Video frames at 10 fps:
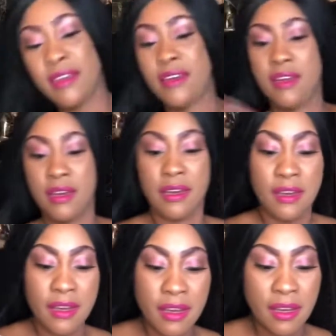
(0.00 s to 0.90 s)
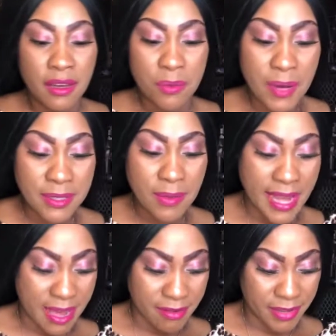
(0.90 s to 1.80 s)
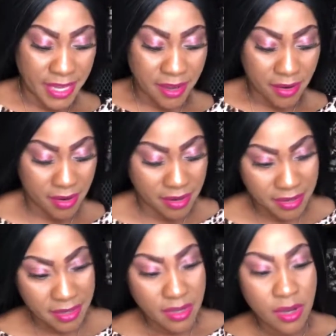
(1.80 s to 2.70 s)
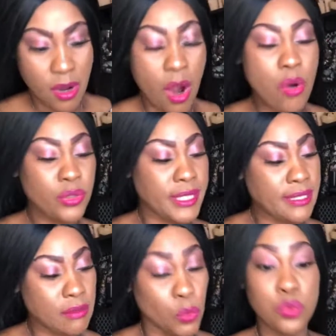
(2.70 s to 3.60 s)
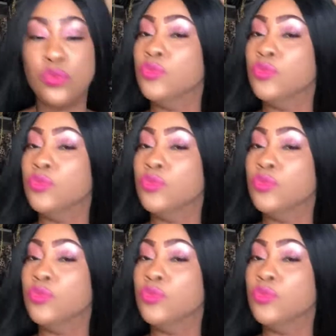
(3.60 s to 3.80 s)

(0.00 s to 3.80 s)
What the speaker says: What do I have here? Oh, these are, ooh.